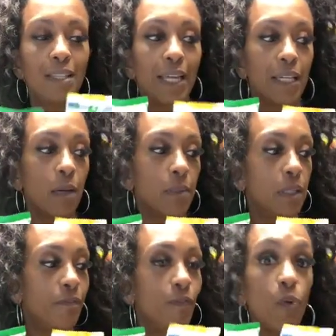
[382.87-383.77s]
They come
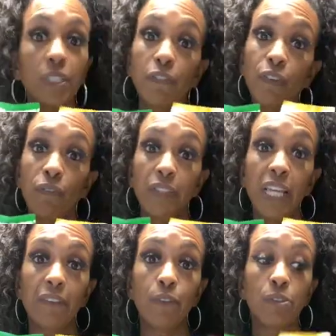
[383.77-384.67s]
in 4 different
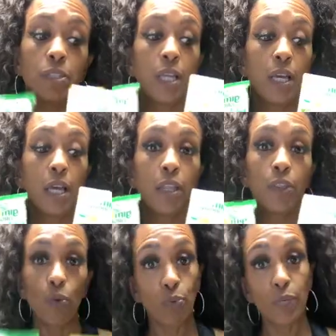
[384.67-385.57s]
flavors.
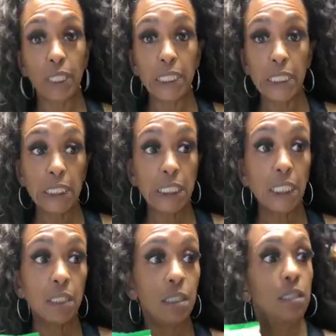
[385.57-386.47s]
They're really
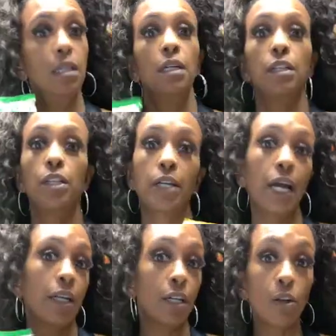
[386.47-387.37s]
good. They're
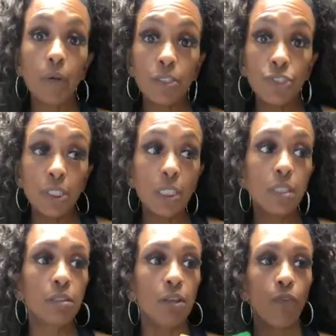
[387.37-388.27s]
kind of
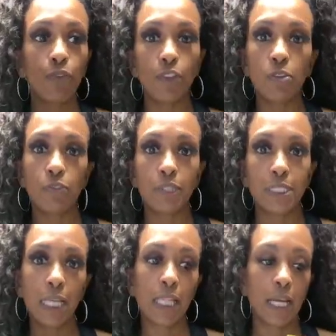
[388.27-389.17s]
crunchy. So for those of us
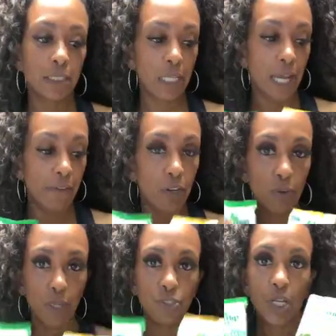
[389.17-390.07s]
that like to have a
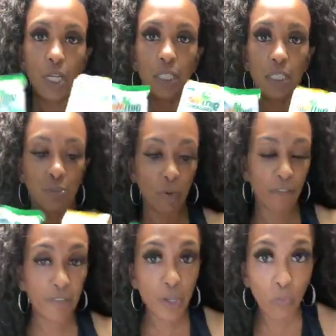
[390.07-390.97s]
crunch, these work
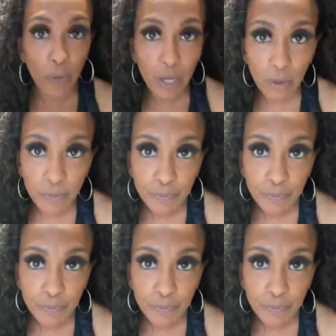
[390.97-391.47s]
very well.